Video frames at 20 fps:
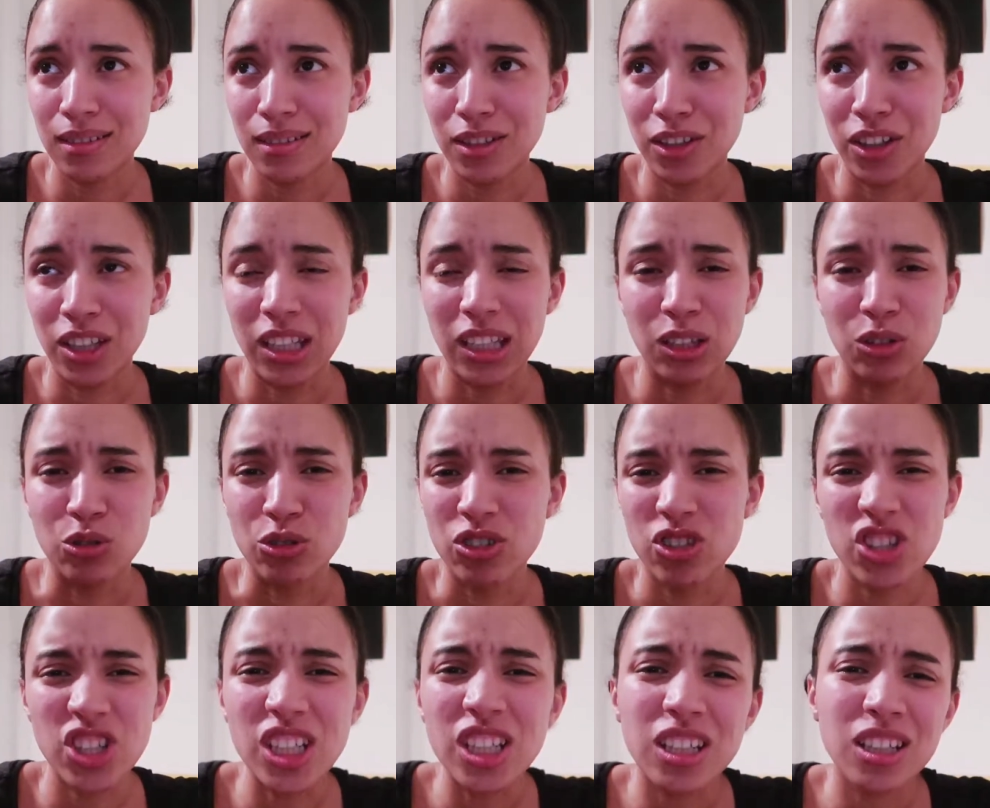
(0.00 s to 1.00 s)
turkey or
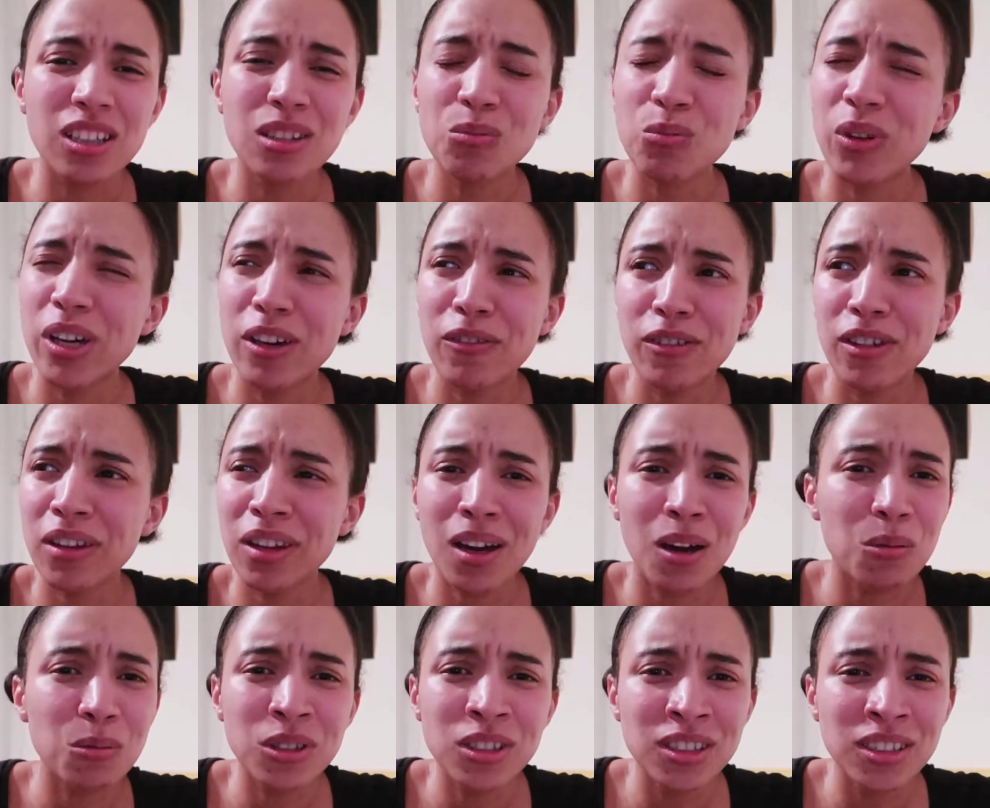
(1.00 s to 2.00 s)
chicken, whatever
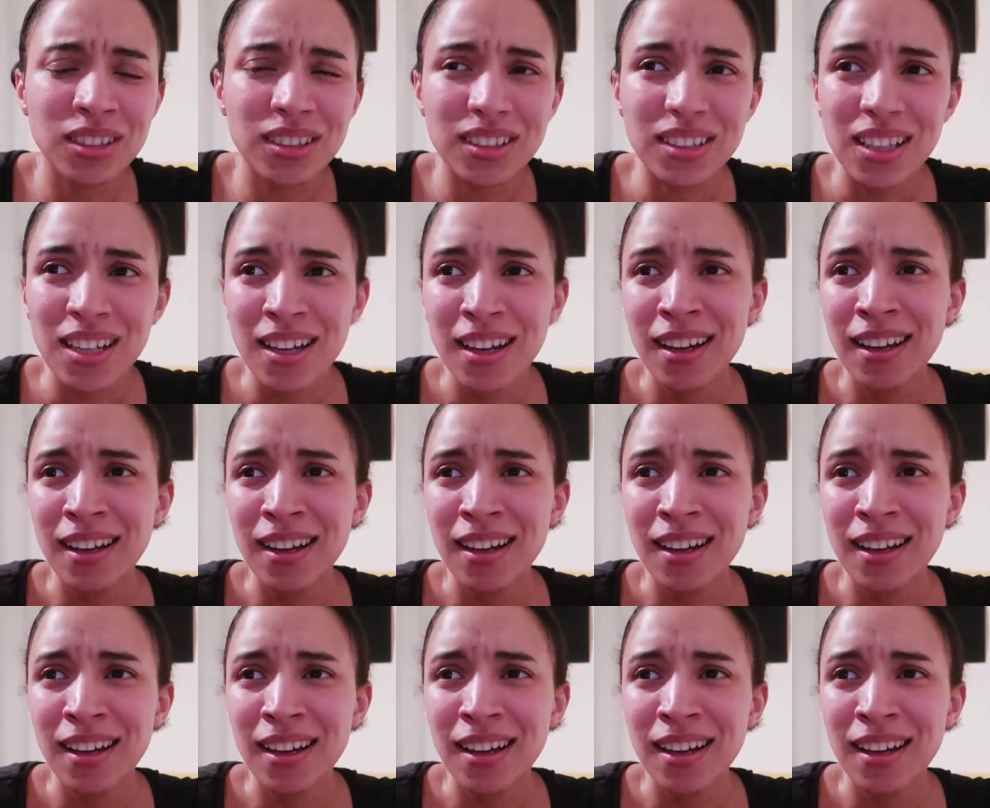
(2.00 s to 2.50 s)
that was.